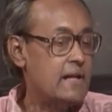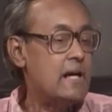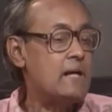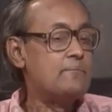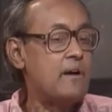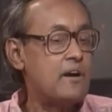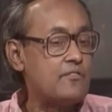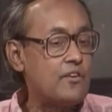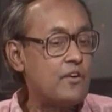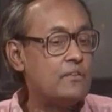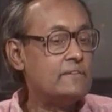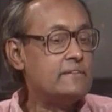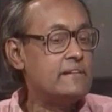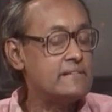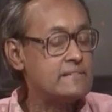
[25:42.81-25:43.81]
Above
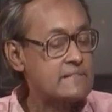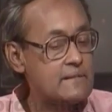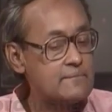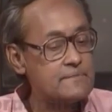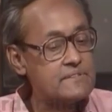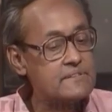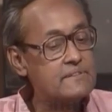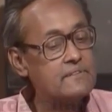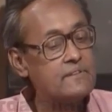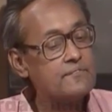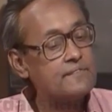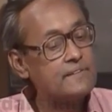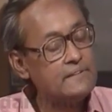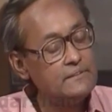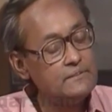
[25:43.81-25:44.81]
all, the assumption
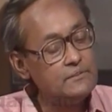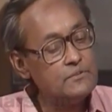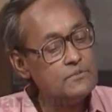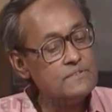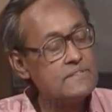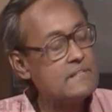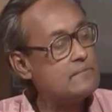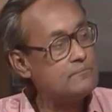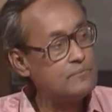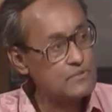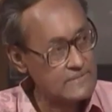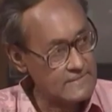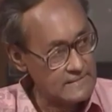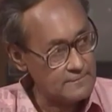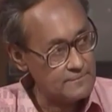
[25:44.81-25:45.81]
of Hindus and
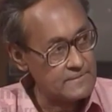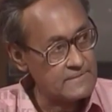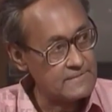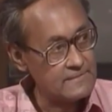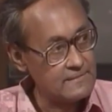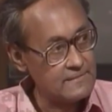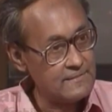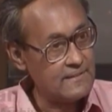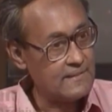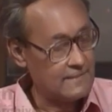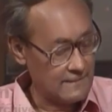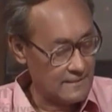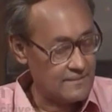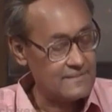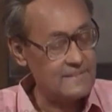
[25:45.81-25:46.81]
Muslims,
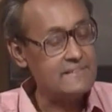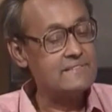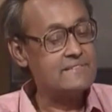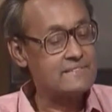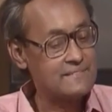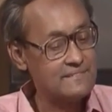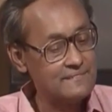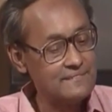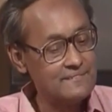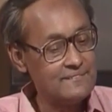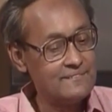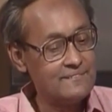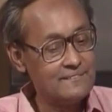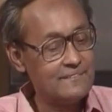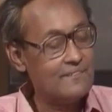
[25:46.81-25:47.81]
and nowadays
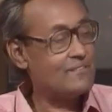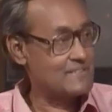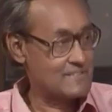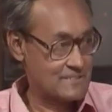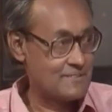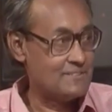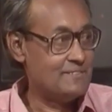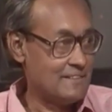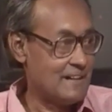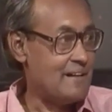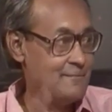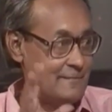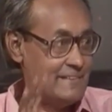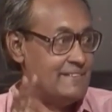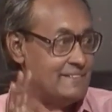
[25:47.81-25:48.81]
also, I
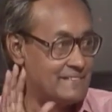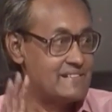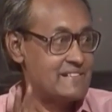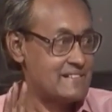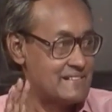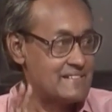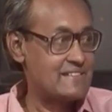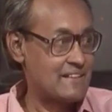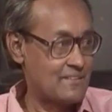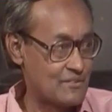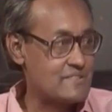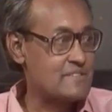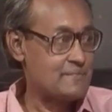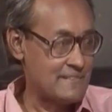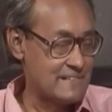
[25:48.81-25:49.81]
mean, Christians are yeah,
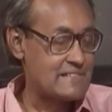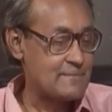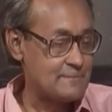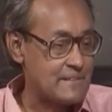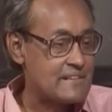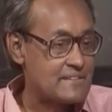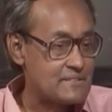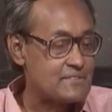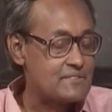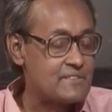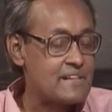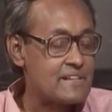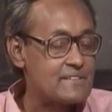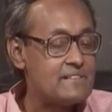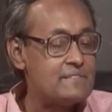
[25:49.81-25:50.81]
also exactly. being subjected to
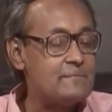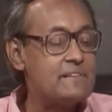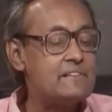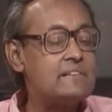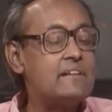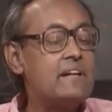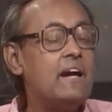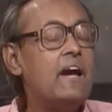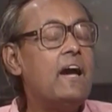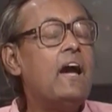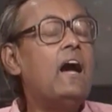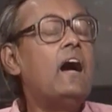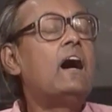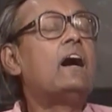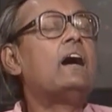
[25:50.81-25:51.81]
their treatment
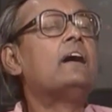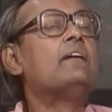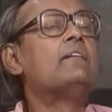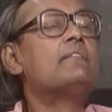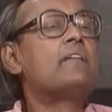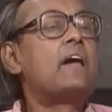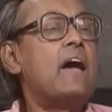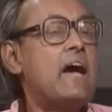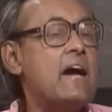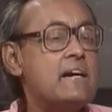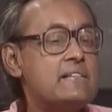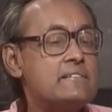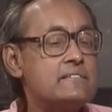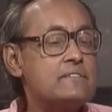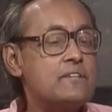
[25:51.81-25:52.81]
uh,
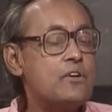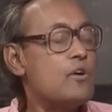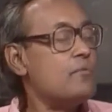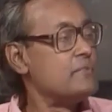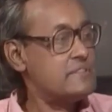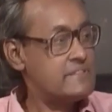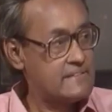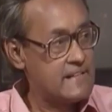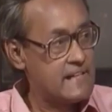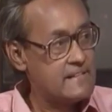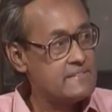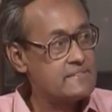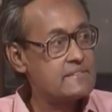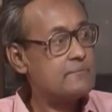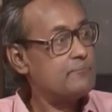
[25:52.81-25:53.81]
as
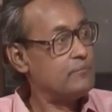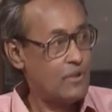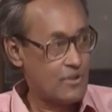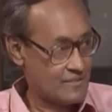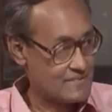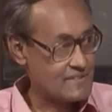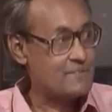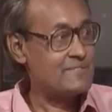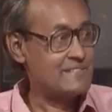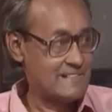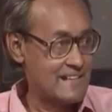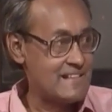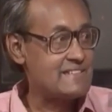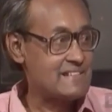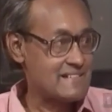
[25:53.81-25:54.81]
homogenized blocks,
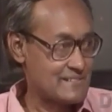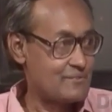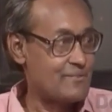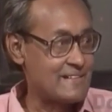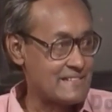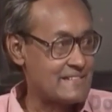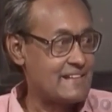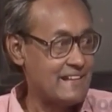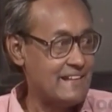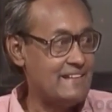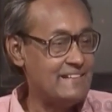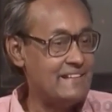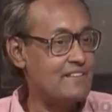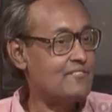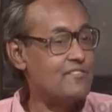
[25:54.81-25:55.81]
homogenization once again
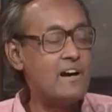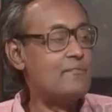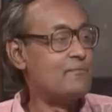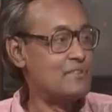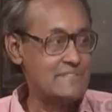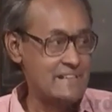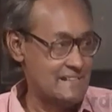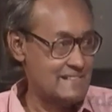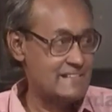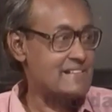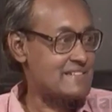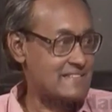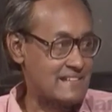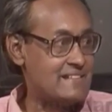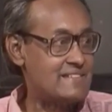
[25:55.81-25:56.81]
in a yeah. far more
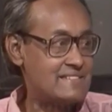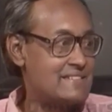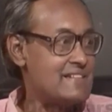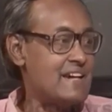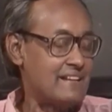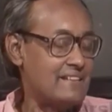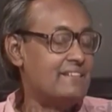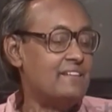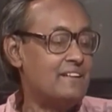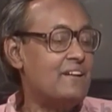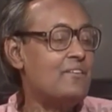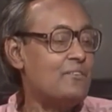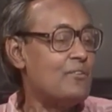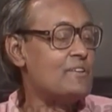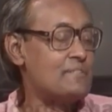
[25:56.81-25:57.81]
dangerous sense yes. than
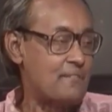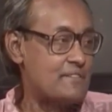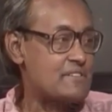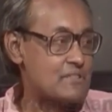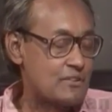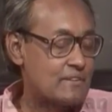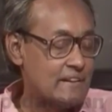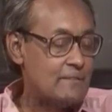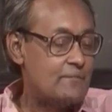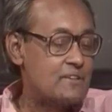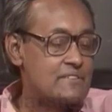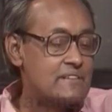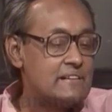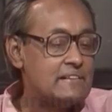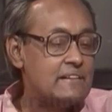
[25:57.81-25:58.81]
what we were talking
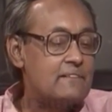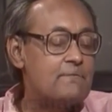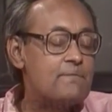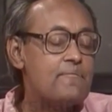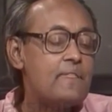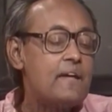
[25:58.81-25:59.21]
about earlier.